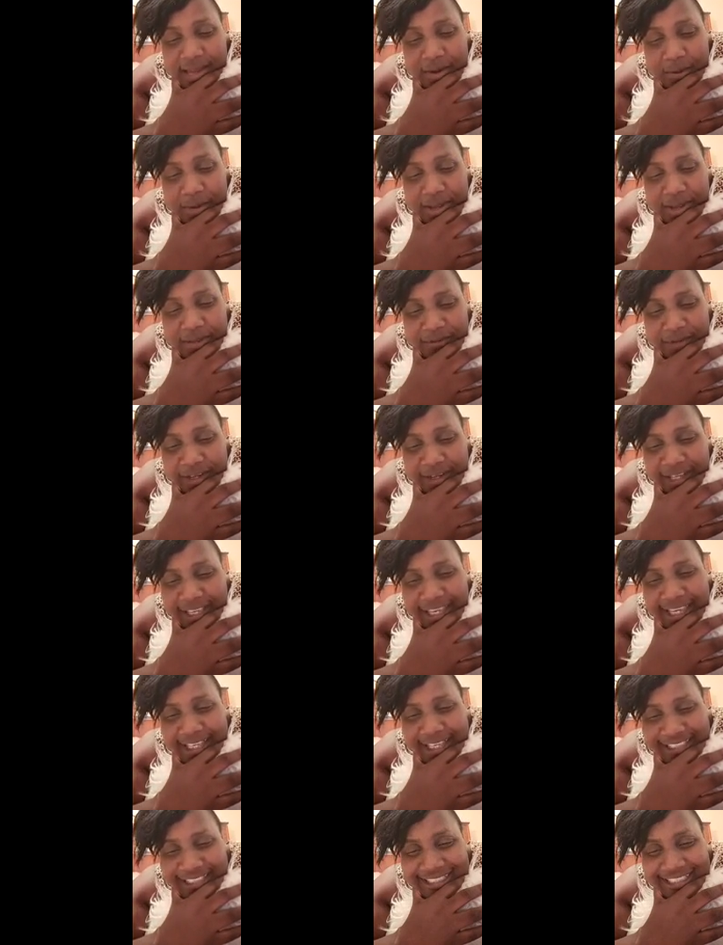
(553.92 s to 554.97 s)
Wait for
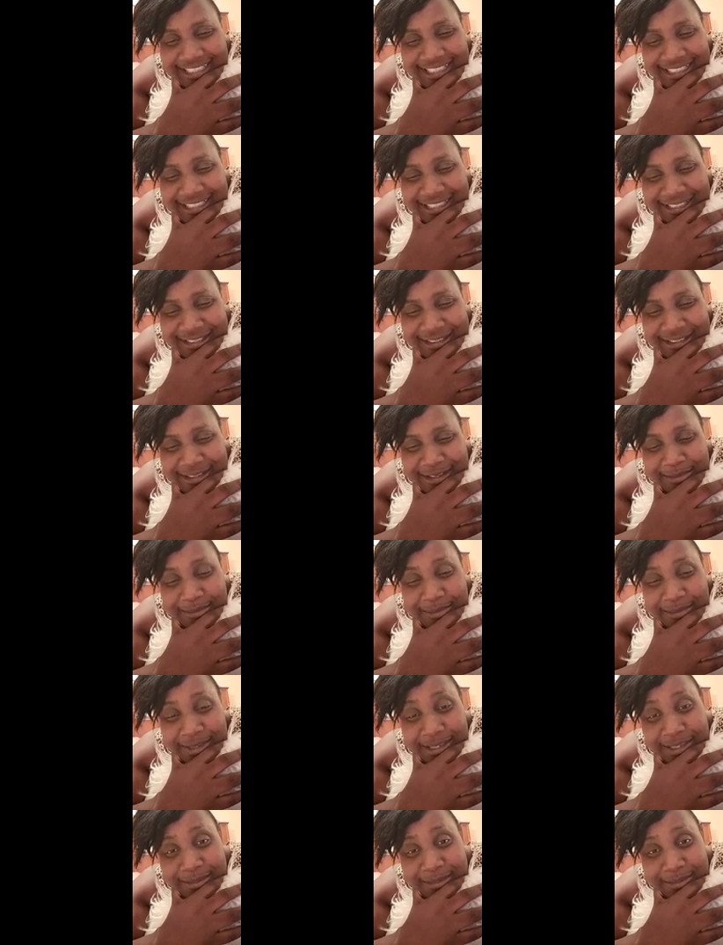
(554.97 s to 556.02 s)
cake season.
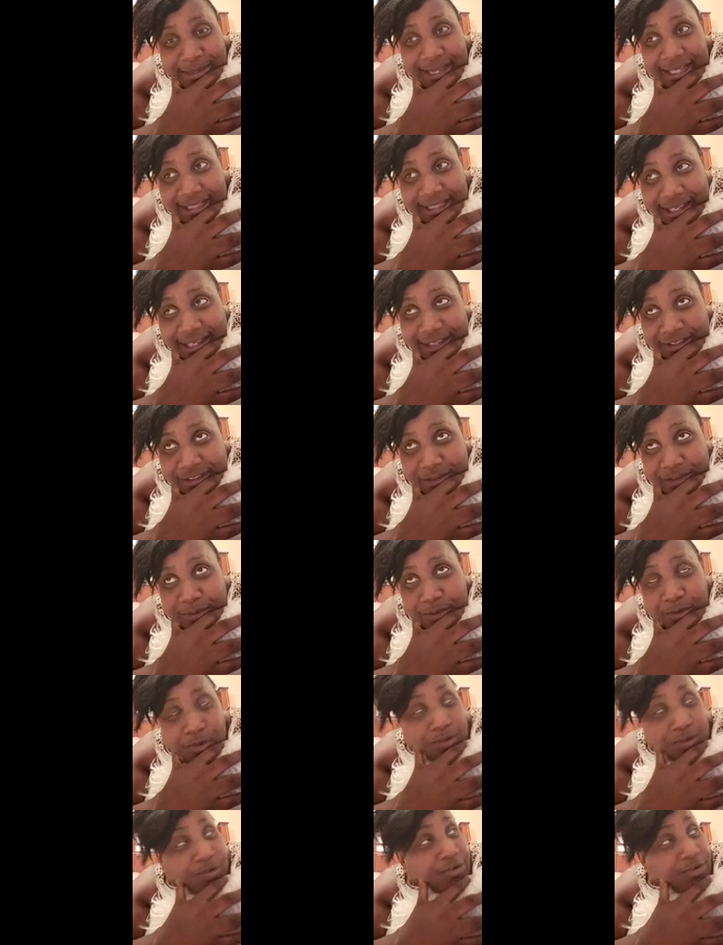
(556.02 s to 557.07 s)
Me, may I take some good